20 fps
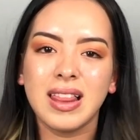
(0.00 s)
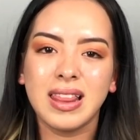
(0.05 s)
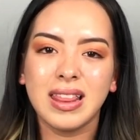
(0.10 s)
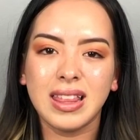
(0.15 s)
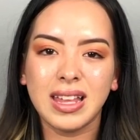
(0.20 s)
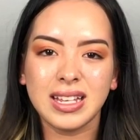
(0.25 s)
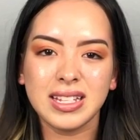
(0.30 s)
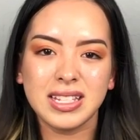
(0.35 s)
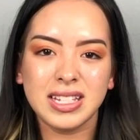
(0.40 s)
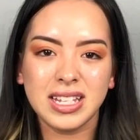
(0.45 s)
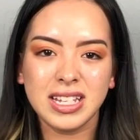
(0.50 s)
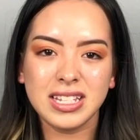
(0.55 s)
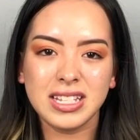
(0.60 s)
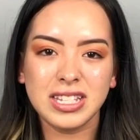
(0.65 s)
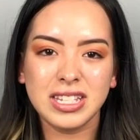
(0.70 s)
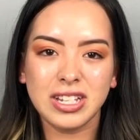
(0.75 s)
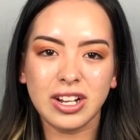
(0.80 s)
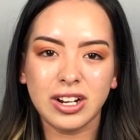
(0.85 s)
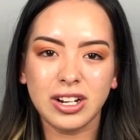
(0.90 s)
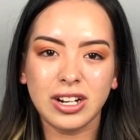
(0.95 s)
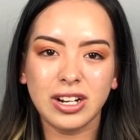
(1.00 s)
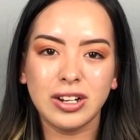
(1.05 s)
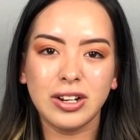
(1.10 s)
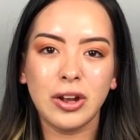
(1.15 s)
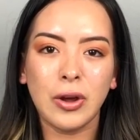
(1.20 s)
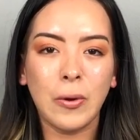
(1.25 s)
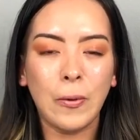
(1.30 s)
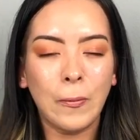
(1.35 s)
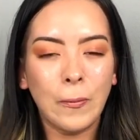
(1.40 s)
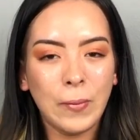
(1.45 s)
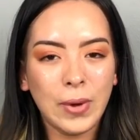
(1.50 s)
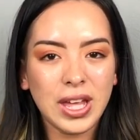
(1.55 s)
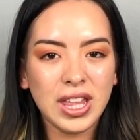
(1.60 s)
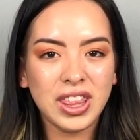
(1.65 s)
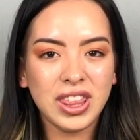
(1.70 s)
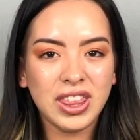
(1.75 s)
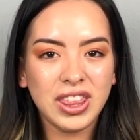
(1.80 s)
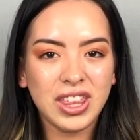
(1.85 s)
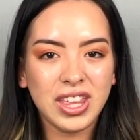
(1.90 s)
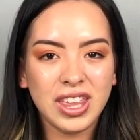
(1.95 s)
Let's get started with
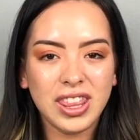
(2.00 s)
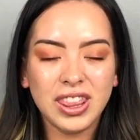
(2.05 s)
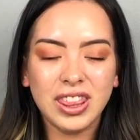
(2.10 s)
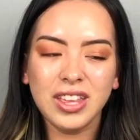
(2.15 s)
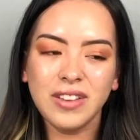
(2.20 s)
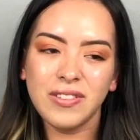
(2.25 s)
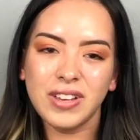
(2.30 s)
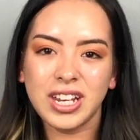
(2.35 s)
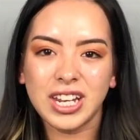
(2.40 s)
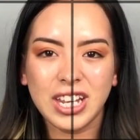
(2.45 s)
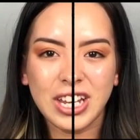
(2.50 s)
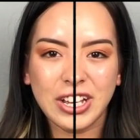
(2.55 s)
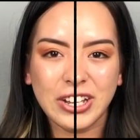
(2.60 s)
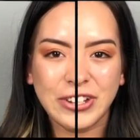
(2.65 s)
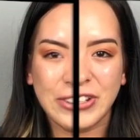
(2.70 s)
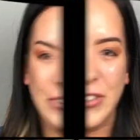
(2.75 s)
the video.